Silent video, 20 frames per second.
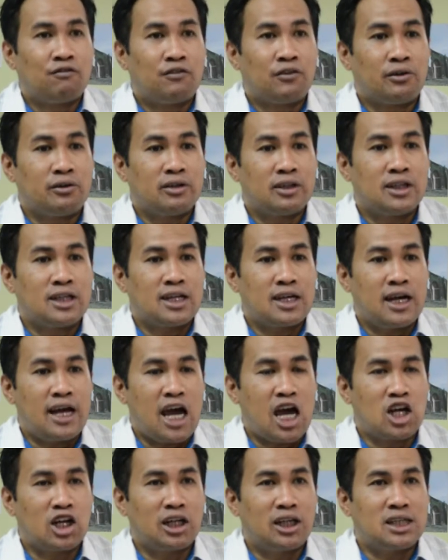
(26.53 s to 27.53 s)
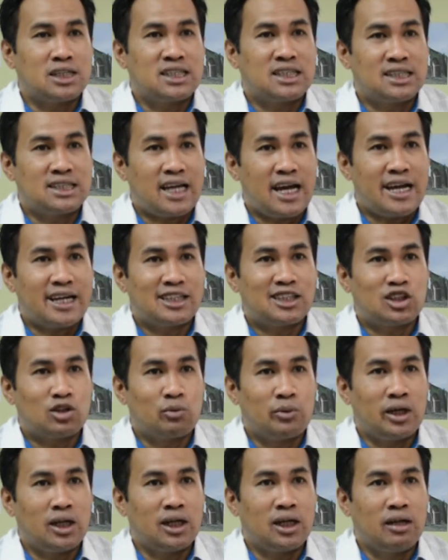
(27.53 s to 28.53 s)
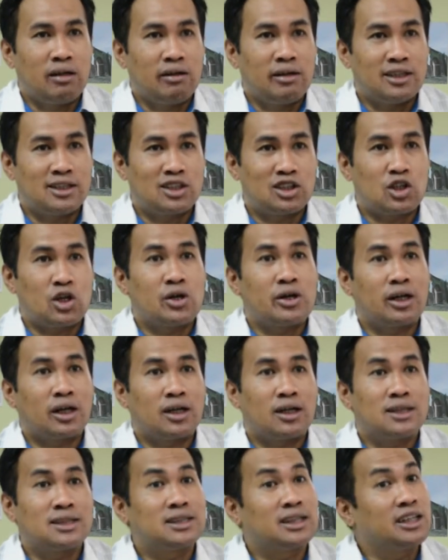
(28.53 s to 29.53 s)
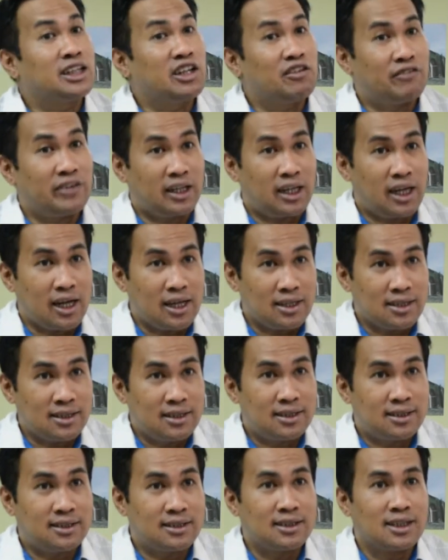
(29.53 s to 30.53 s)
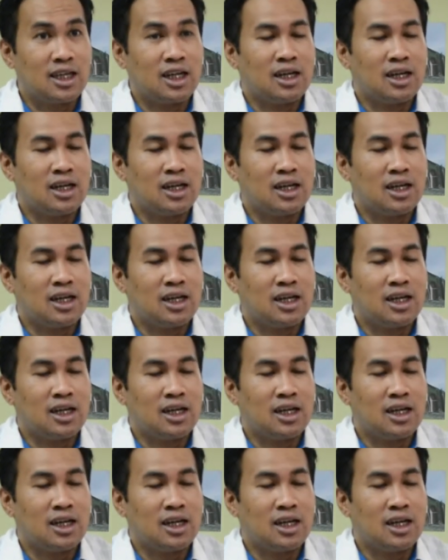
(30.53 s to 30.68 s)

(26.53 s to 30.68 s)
for the heritage sites with historical significance.